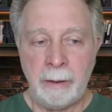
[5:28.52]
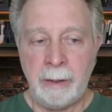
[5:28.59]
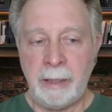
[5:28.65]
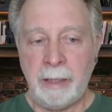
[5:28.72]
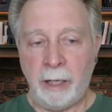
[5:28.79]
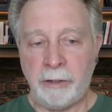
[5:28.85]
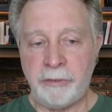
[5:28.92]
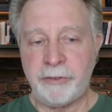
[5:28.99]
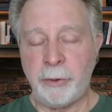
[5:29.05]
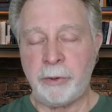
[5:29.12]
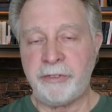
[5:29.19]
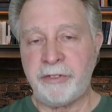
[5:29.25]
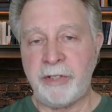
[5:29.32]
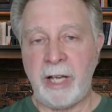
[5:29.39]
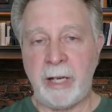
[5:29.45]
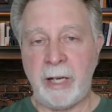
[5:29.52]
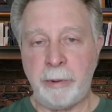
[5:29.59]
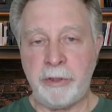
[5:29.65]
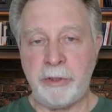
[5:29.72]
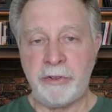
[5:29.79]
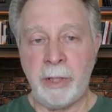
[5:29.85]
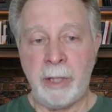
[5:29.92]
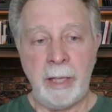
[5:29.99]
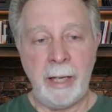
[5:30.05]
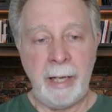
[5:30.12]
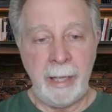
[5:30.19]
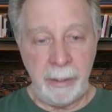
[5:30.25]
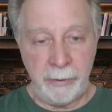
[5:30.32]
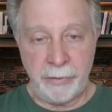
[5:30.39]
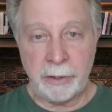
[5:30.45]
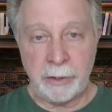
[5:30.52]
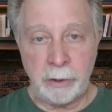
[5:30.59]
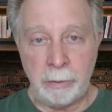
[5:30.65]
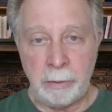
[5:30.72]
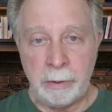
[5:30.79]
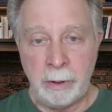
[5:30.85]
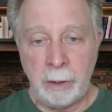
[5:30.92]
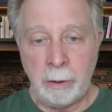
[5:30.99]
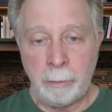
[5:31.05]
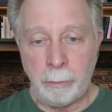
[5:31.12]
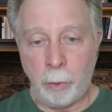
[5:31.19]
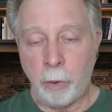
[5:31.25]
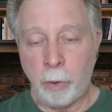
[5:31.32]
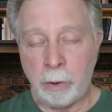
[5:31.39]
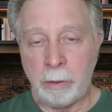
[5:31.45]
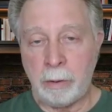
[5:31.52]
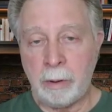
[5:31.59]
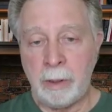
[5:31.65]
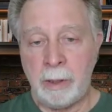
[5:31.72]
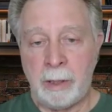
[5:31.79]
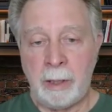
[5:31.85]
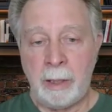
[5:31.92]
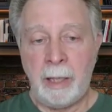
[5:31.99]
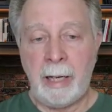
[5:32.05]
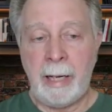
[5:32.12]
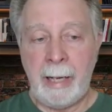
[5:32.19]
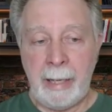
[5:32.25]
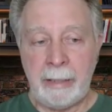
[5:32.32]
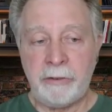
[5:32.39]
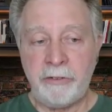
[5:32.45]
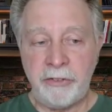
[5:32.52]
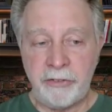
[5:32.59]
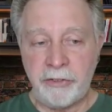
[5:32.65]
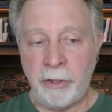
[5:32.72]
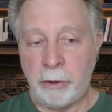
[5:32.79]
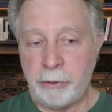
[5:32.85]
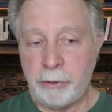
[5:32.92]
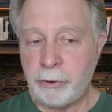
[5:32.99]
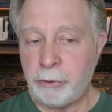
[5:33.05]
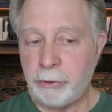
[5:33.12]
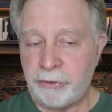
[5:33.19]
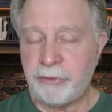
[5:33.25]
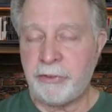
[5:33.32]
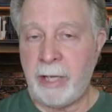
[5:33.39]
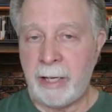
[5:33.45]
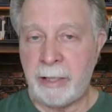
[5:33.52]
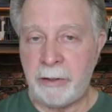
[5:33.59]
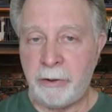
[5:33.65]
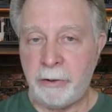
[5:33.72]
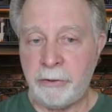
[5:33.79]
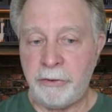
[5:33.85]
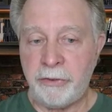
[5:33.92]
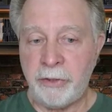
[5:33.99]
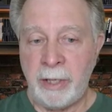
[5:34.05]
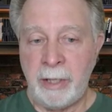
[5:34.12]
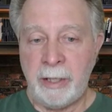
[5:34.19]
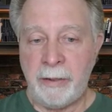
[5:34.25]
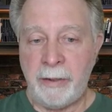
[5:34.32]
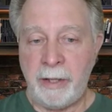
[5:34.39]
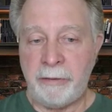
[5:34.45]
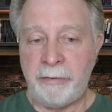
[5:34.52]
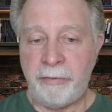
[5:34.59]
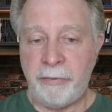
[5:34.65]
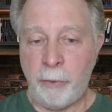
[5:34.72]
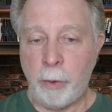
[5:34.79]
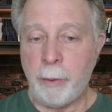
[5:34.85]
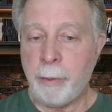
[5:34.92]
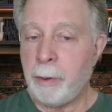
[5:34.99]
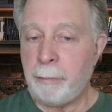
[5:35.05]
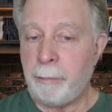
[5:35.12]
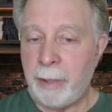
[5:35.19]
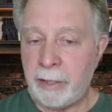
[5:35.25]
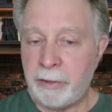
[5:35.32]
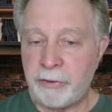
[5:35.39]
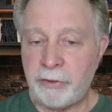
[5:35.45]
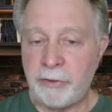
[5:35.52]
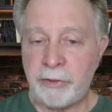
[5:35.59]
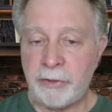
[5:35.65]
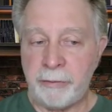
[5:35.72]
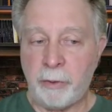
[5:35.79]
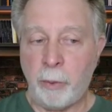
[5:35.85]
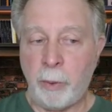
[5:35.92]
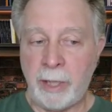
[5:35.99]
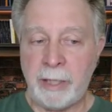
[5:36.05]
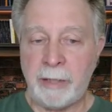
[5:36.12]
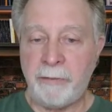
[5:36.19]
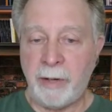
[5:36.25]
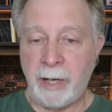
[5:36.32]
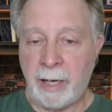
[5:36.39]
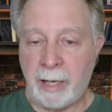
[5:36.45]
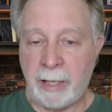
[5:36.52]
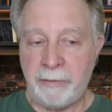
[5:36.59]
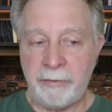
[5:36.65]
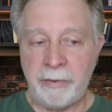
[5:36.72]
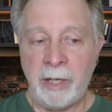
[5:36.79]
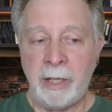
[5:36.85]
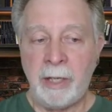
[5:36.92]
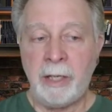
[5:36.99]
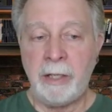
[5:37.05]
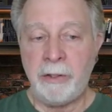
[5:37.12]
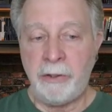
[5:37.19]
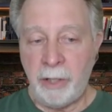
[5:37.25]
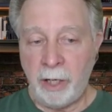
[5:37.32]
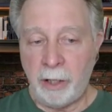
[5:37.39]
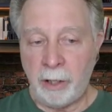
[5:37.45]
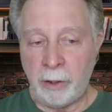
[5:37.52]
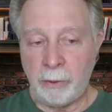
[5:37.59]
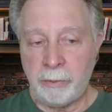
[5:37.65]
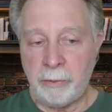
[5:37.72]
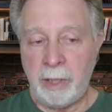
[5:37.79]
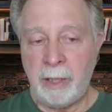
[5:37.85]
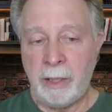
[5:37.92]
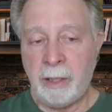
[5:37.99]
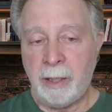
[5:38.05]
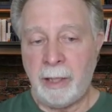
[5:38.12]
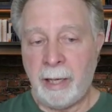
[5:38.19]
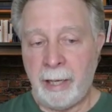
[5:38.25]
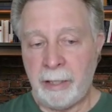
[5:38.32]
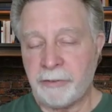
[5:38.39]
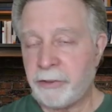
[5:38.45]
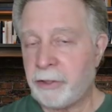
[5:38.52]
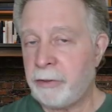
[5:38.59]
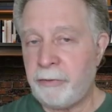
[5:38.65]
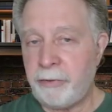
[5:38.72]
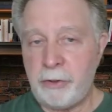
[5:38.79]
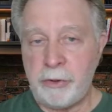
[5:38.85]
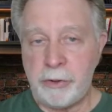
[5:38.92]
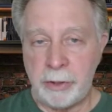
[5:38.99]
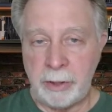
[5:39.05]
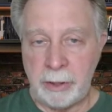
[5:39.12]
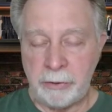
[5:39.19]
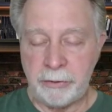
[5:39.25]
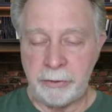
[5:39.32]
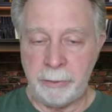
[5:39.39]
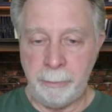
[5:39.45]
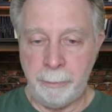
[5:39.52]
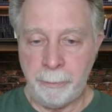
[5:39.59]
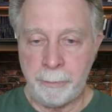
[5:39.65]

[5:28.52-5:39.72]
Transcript: He also established ethical, moral, and social standards that form the basis of a way of life known as Confucianism